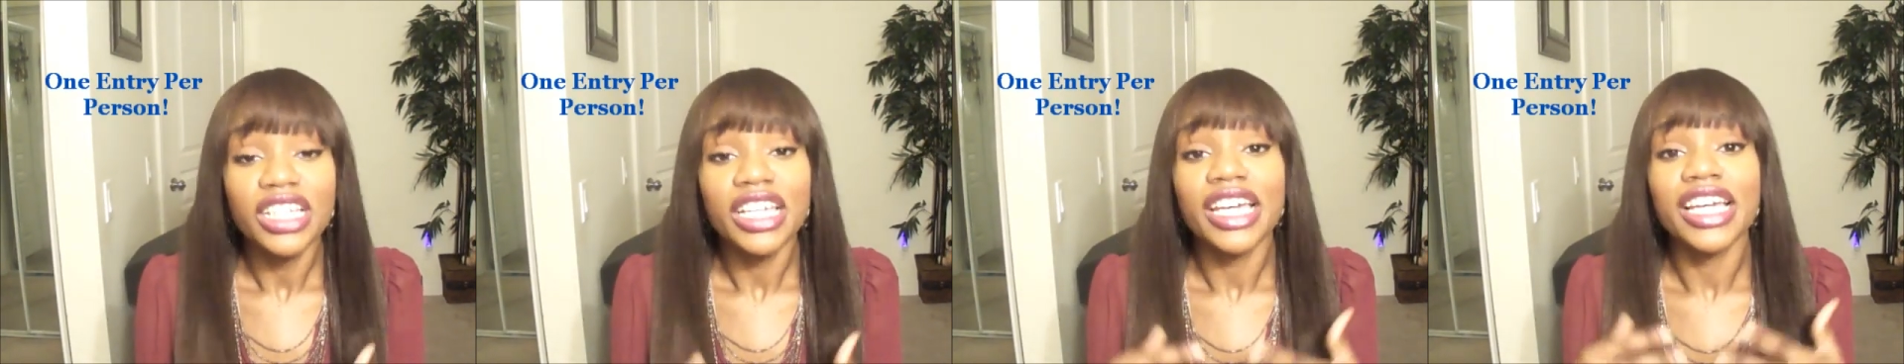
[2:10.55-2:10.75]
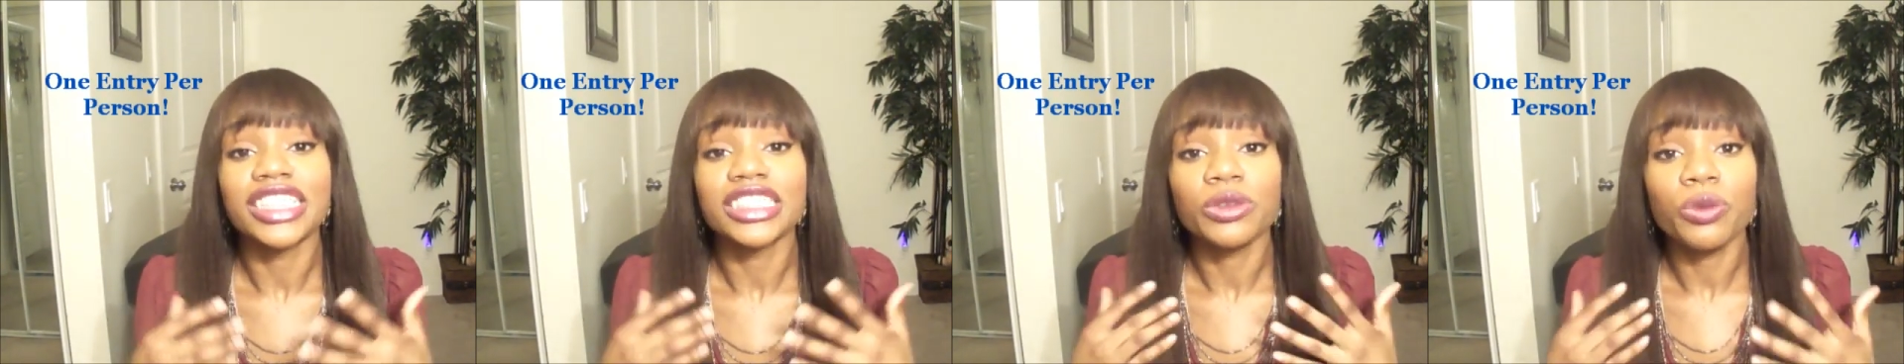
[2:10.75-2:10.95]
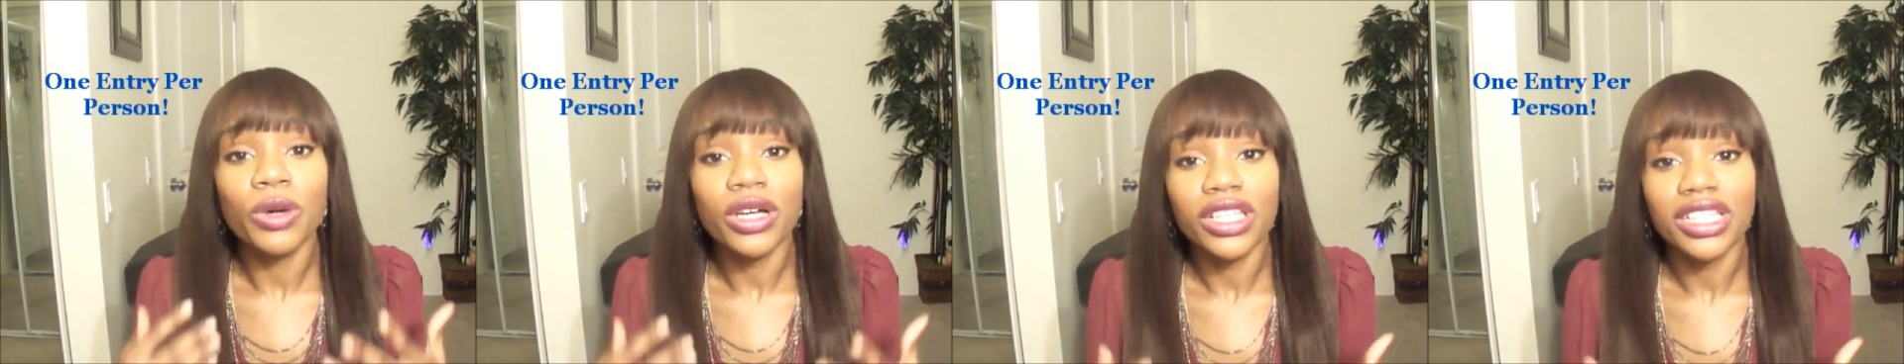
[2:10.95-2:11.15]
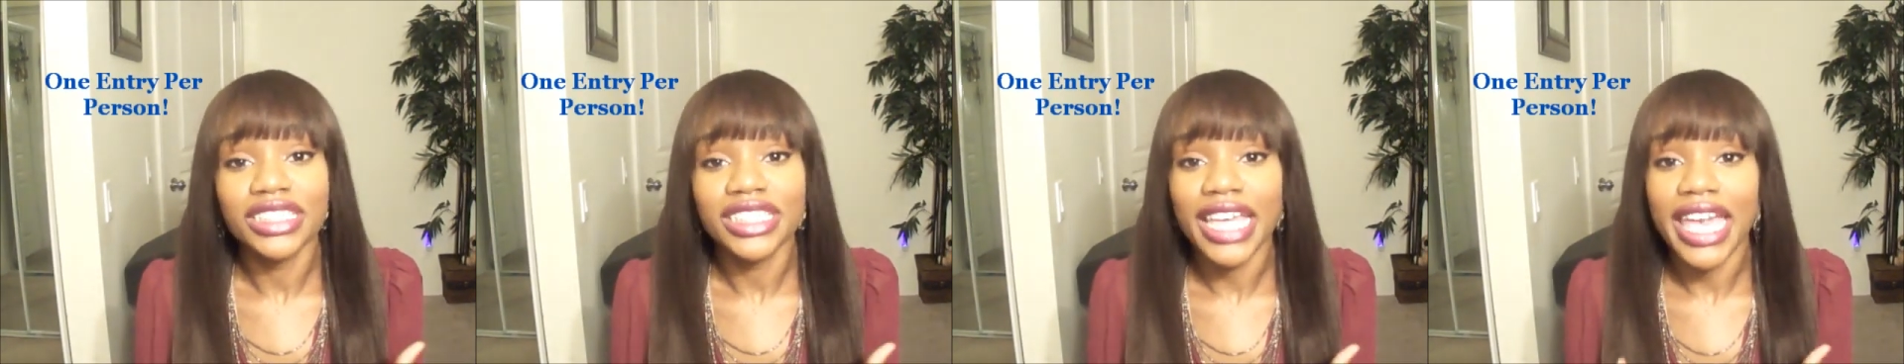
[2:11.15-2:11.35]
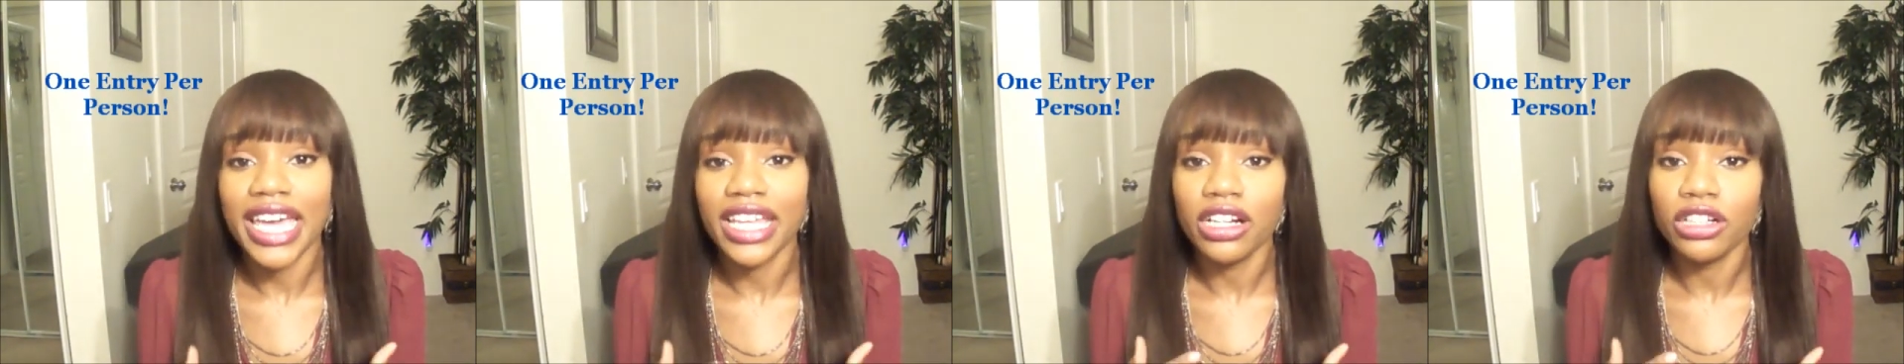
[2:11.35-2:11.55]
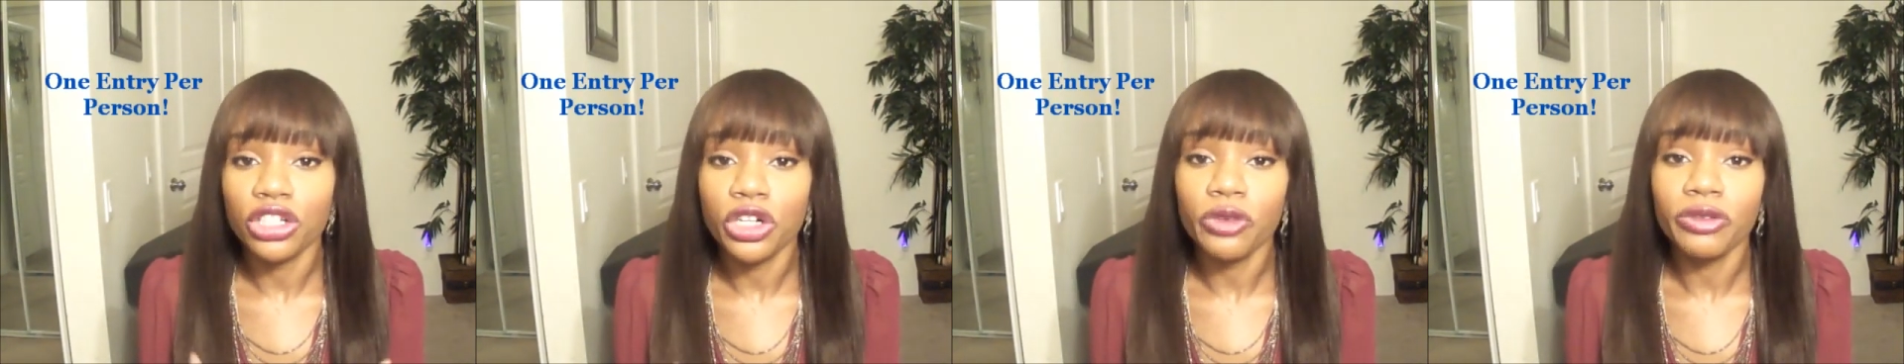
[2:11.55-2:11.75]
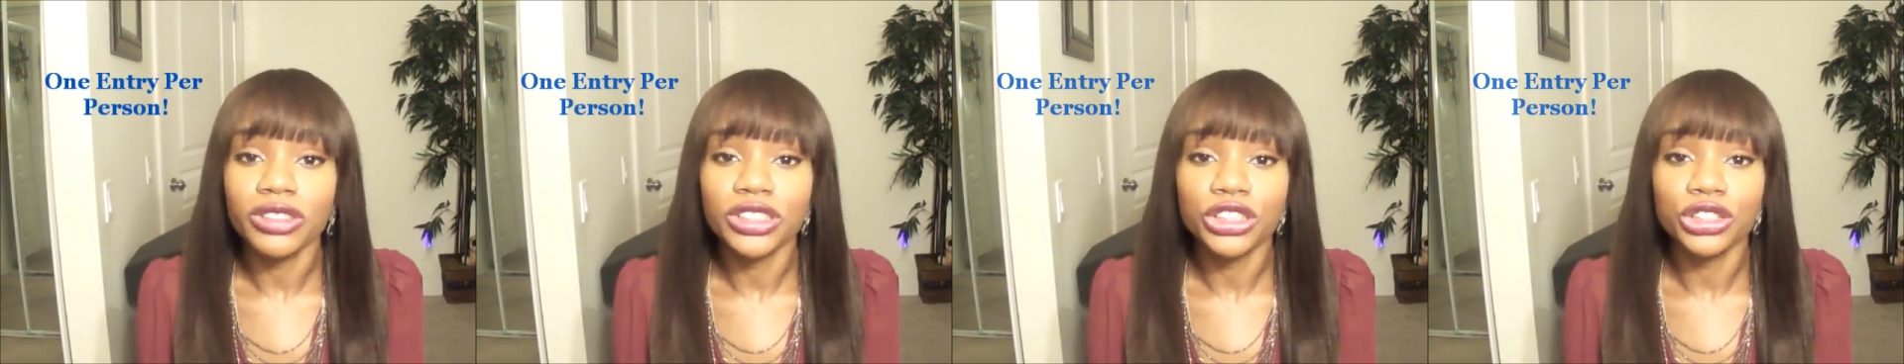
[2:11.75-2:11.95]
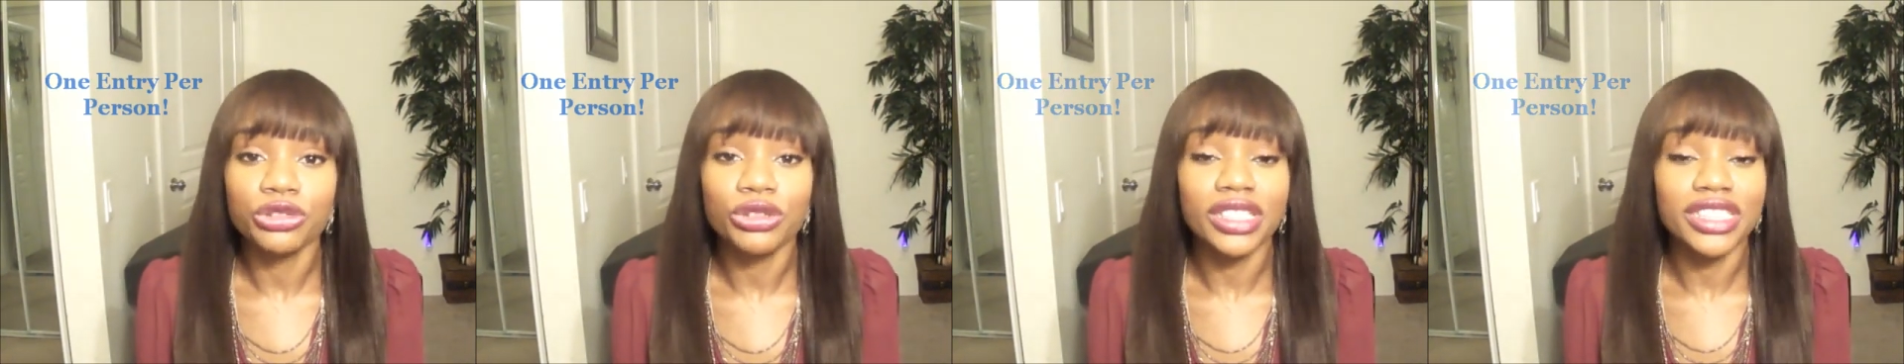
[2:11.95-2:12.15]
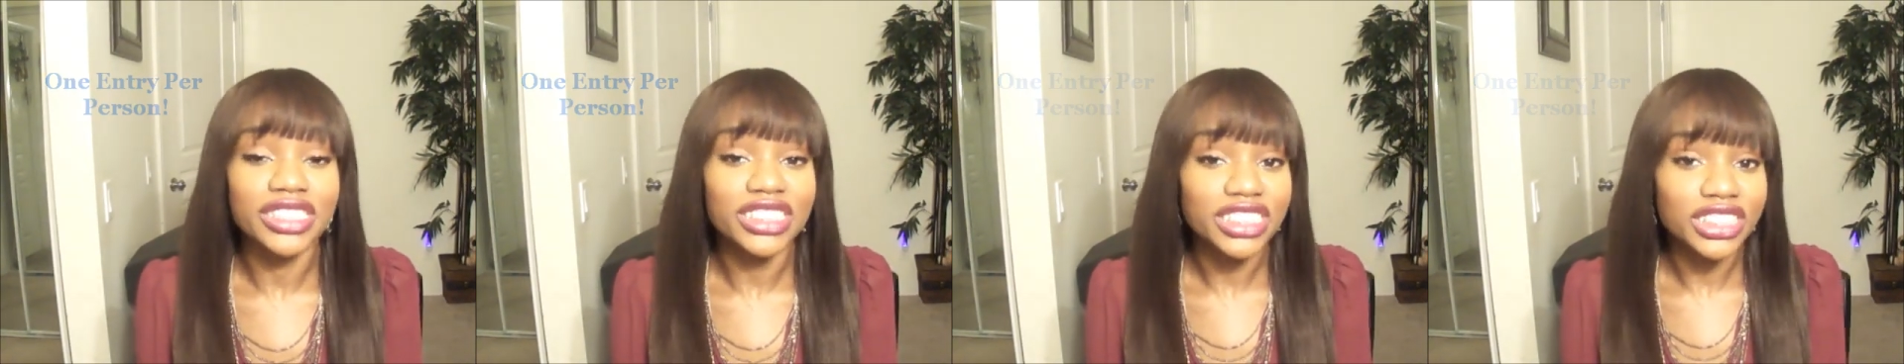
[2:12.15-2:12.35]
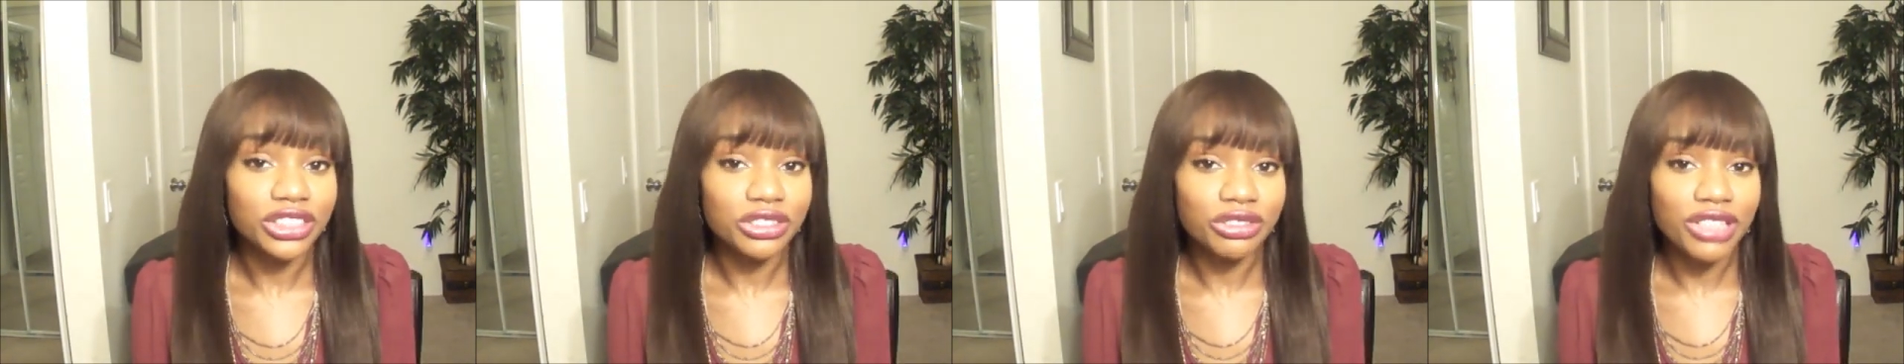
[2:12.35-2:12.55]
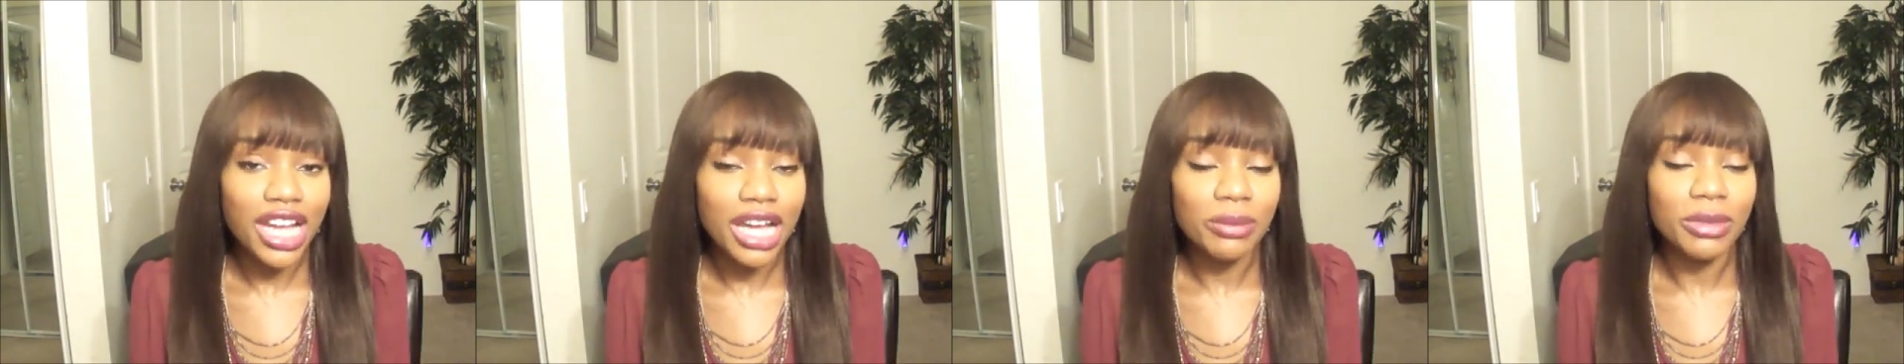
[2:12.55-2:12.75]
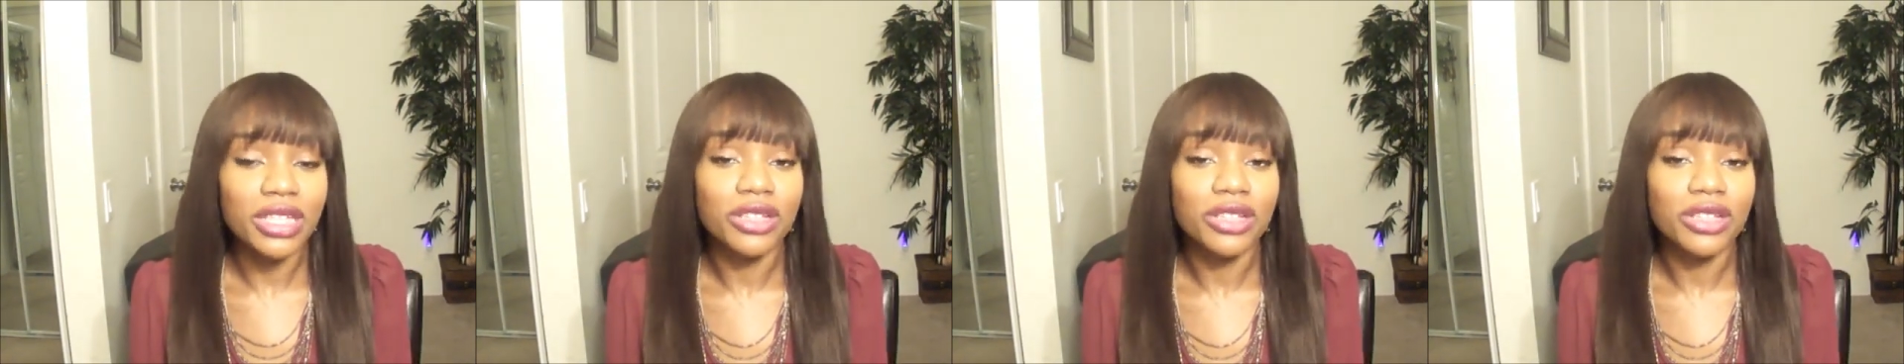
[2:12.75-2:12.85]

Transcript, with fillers: As well as head on over to Instagram